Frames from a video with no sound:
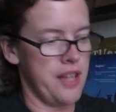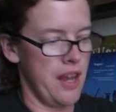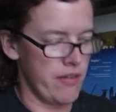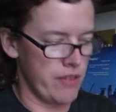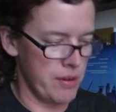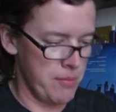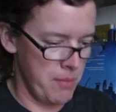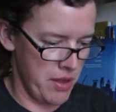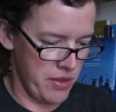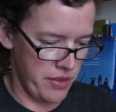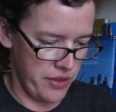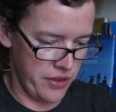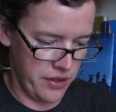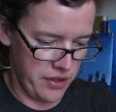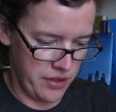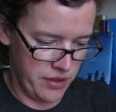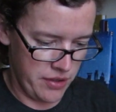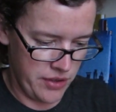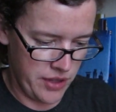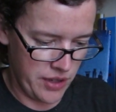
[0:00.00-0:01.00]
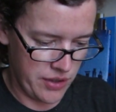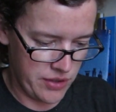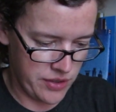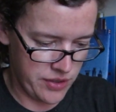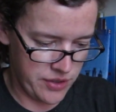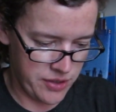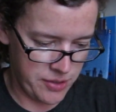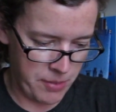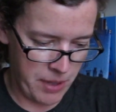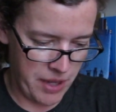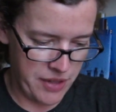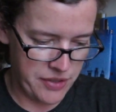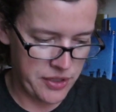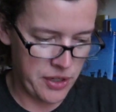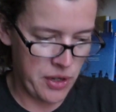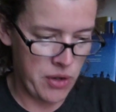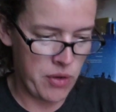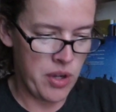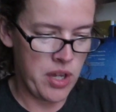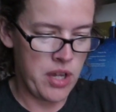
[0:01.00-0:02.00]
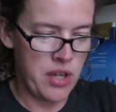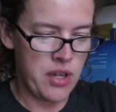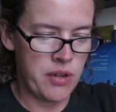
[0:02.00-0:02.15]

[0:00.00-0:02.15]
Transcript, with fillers: Every month there's supplies. So